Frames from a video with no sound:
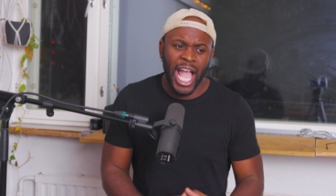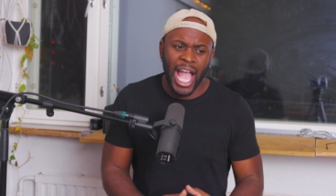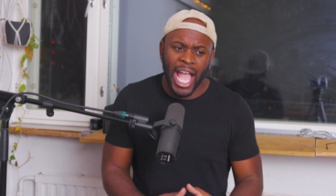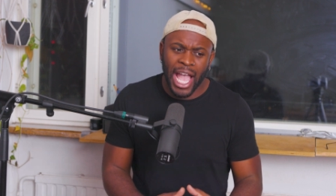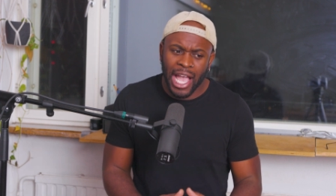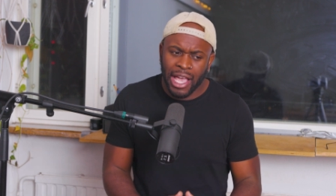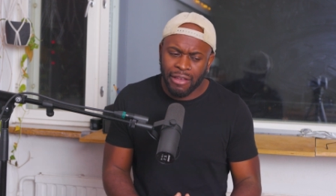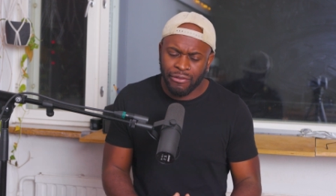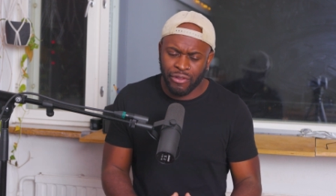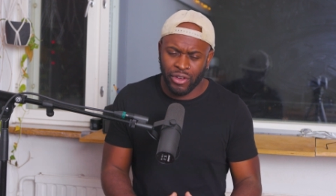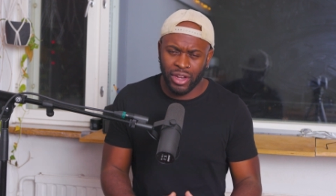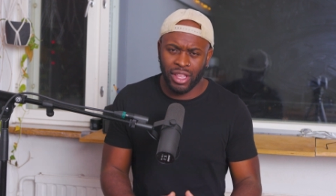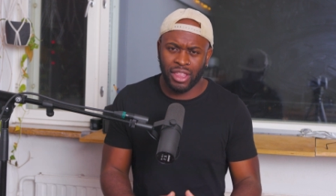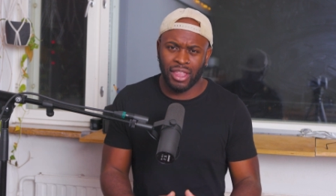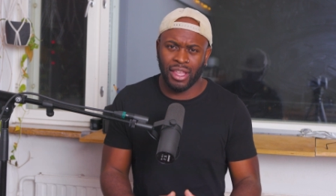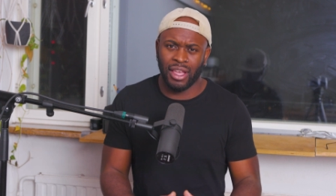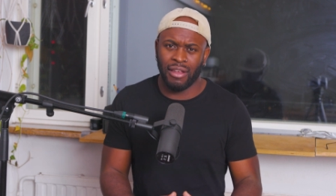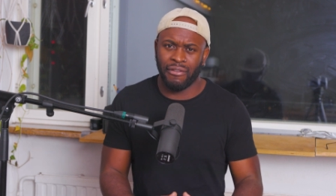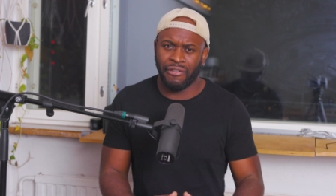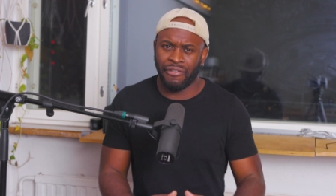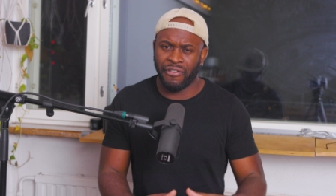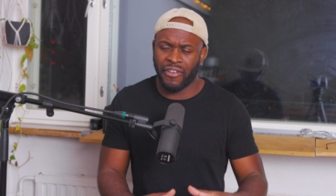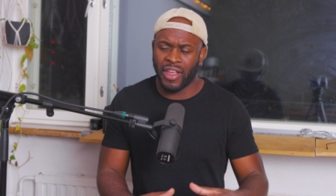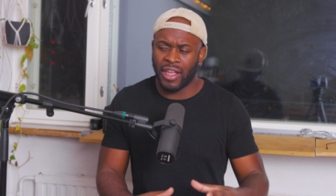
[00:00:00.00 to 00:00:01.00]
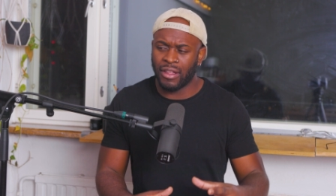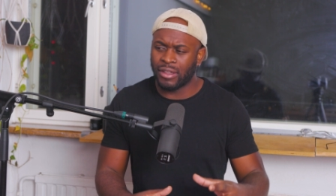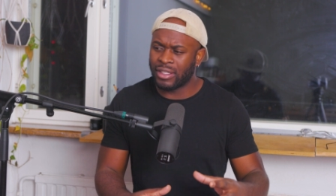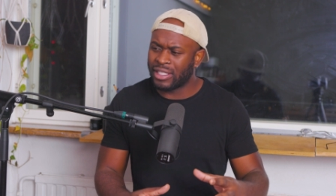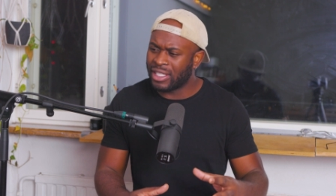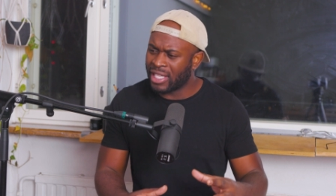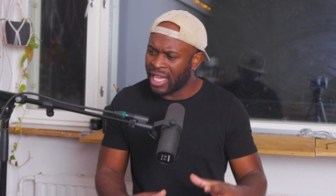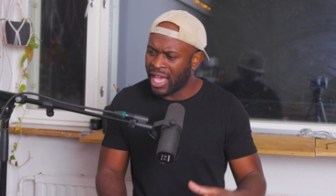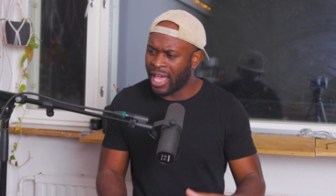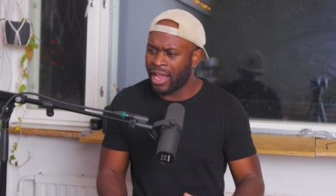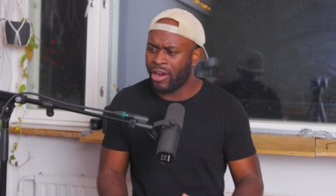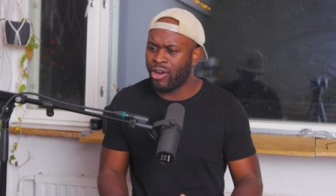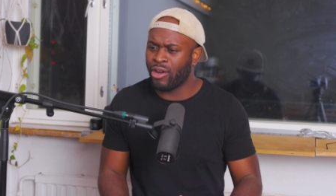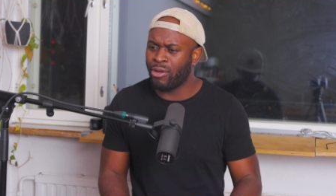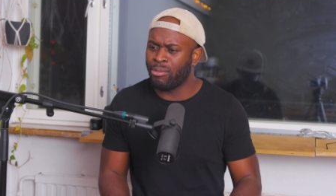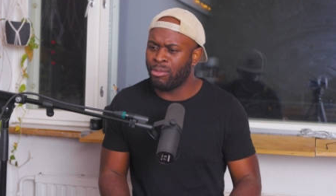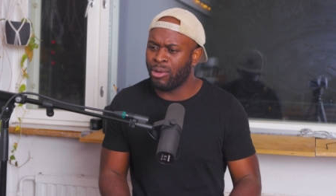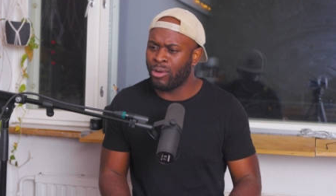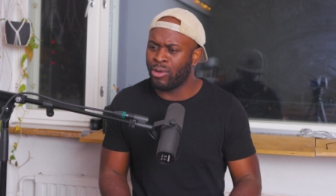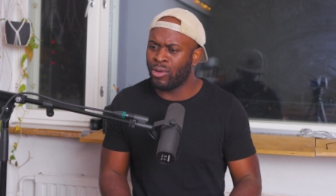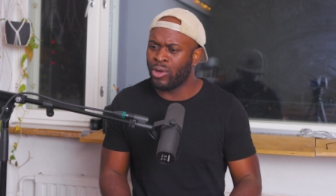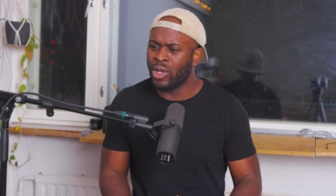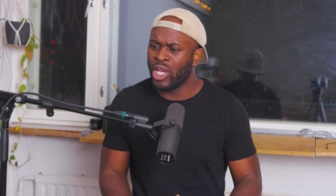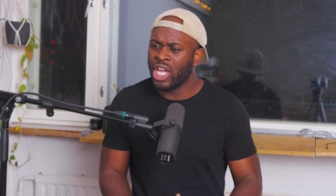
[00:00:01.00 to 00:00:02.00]
Everything felt
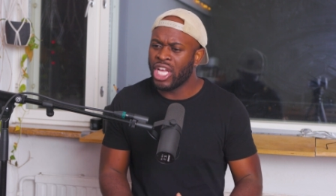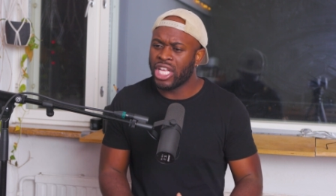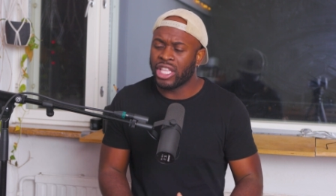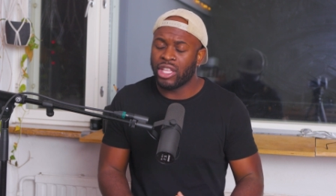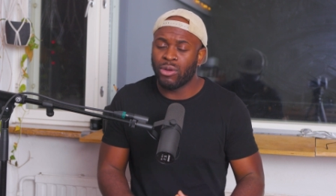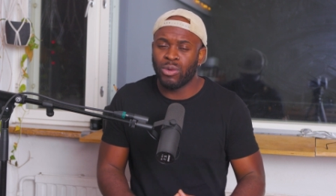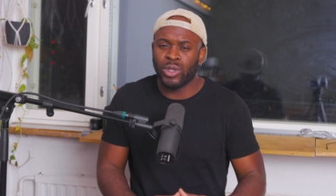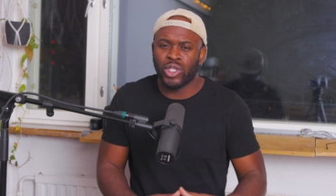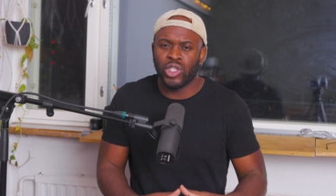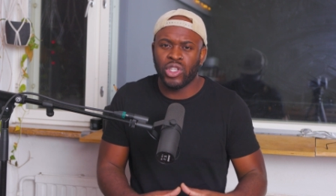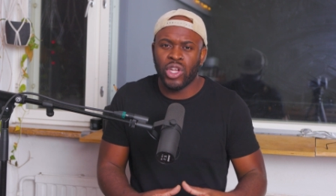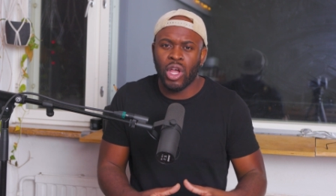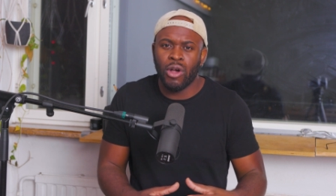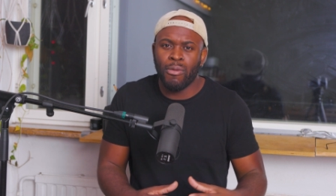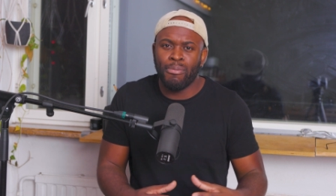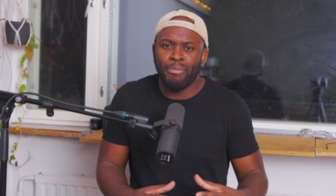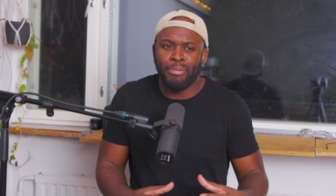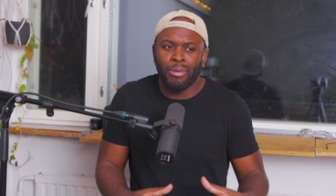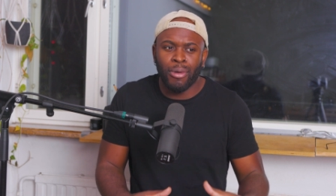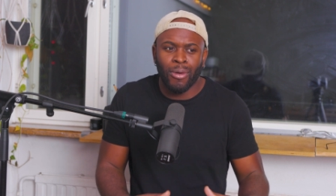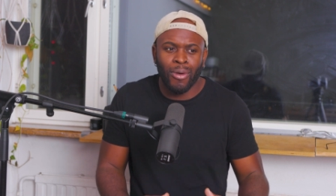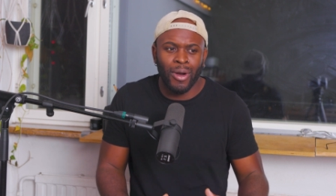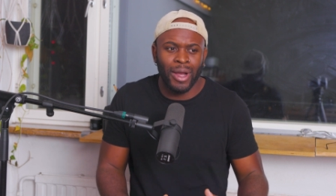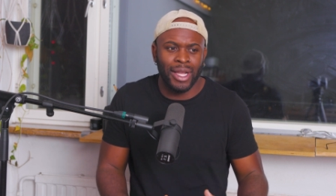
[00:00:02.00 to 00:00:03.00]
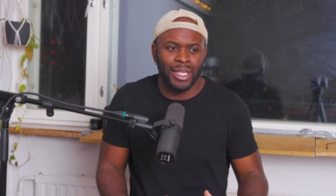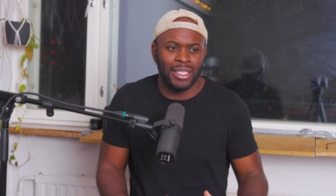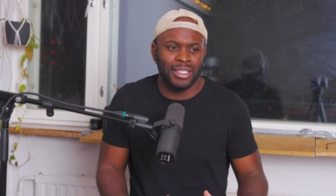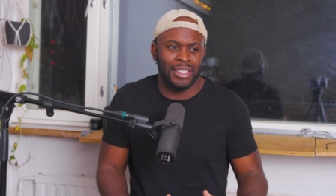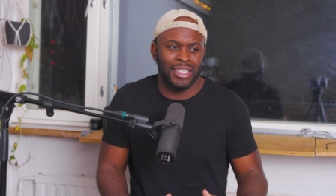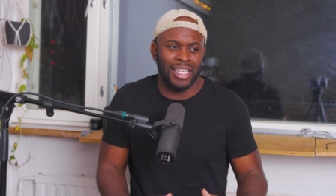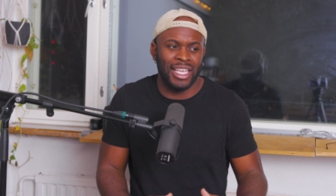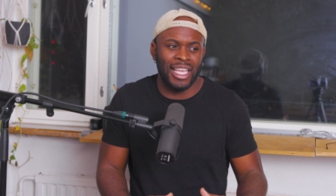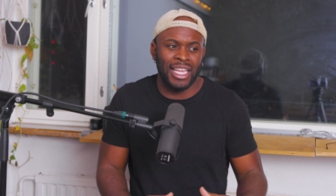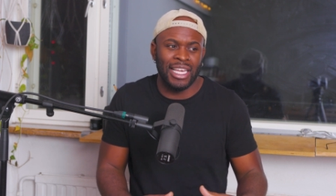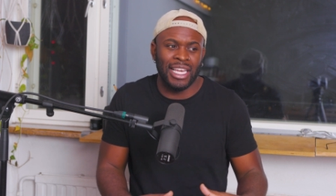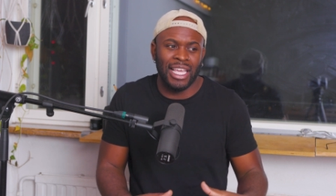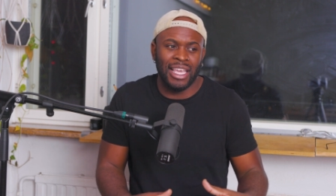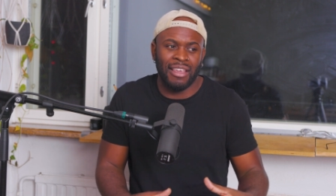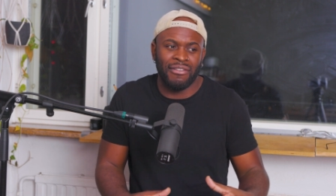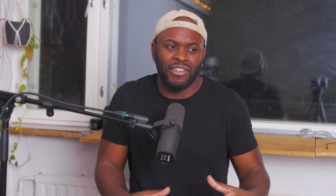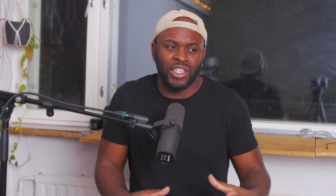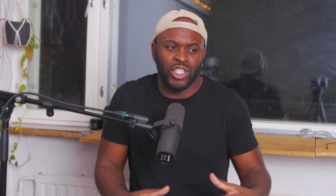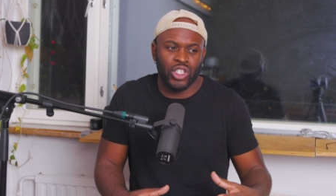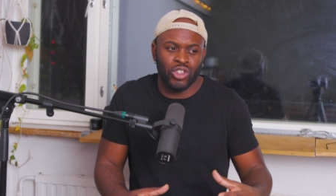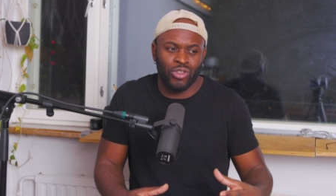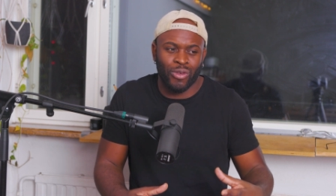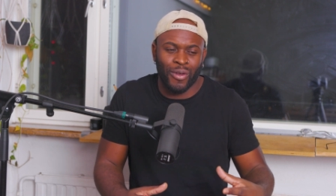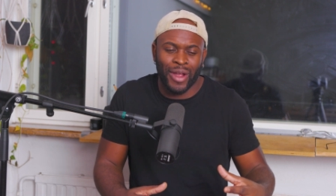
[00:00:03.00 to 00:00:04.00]
terrible. There was no point in
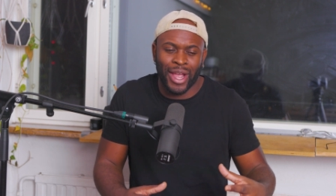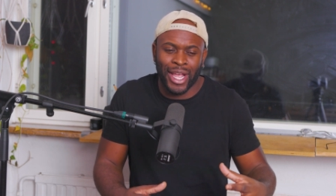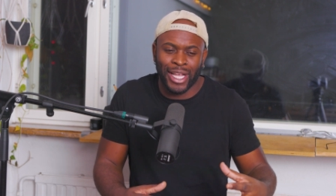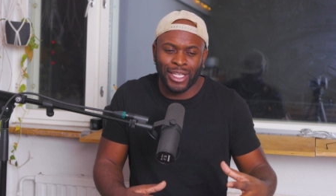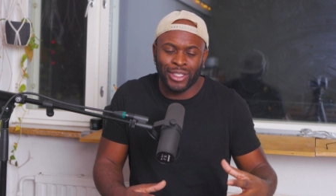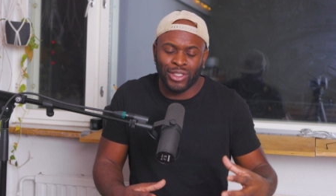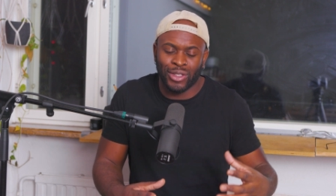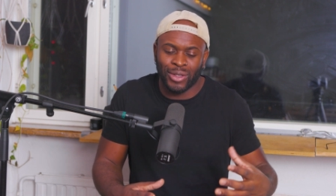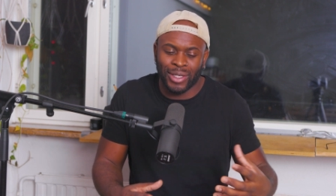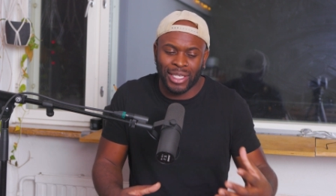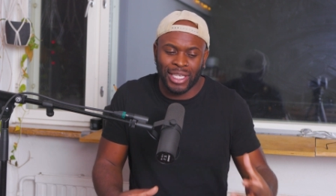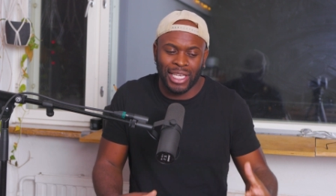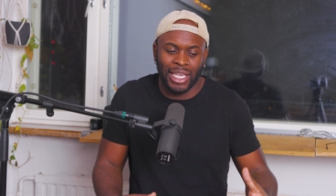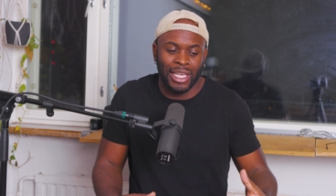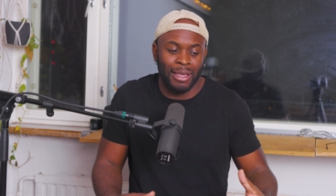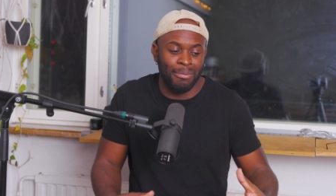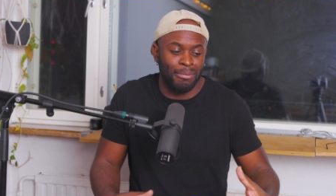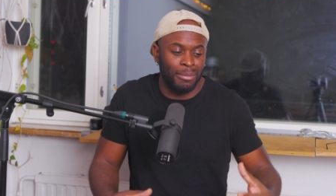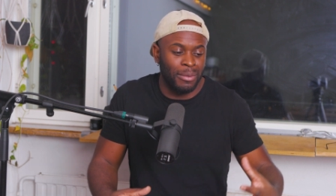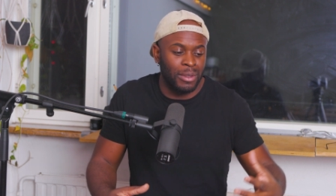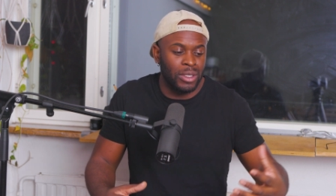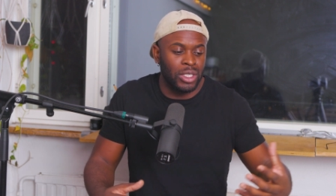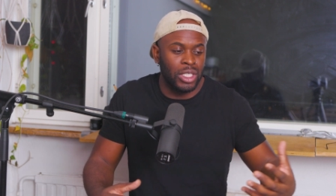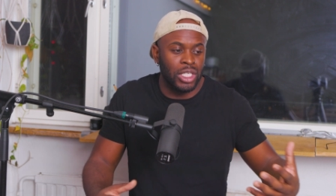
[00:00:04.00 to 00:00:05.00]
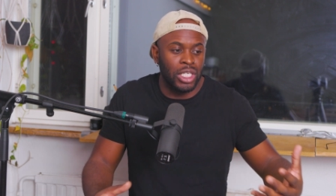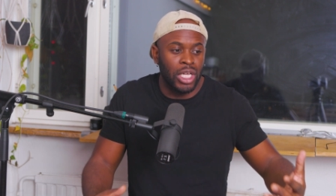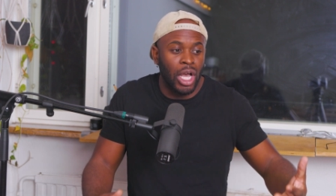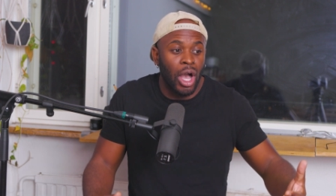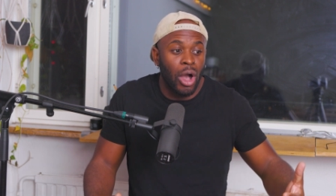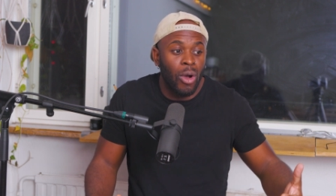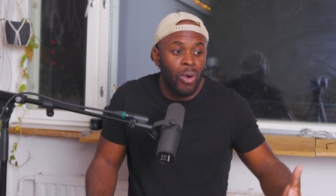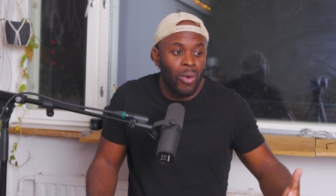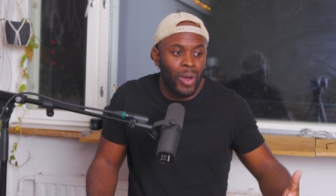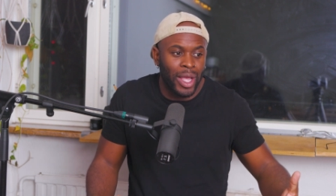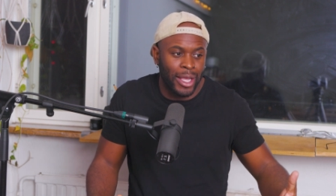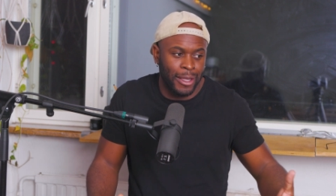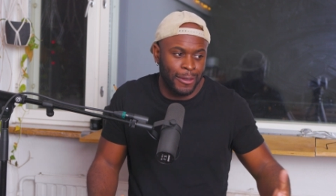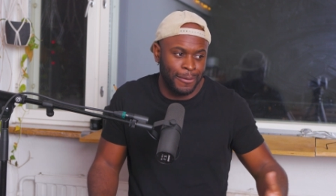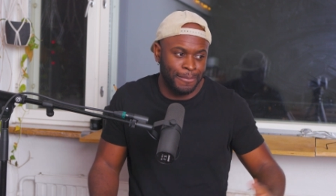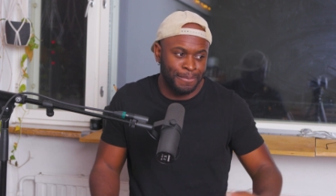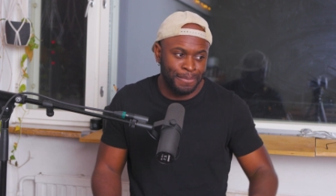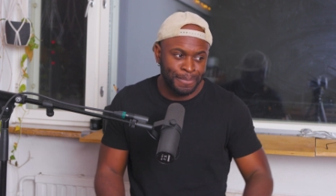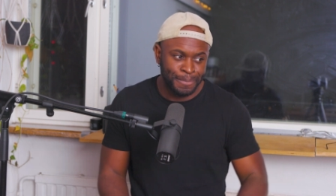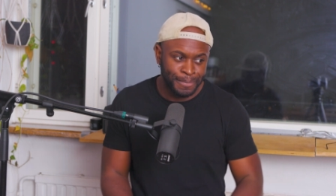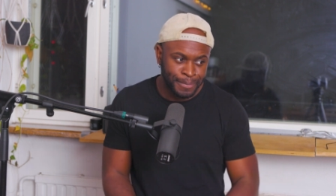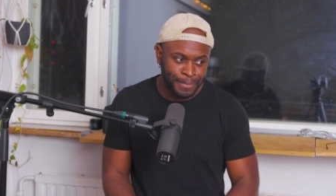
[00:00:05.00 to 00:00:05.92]
even trying to keep going.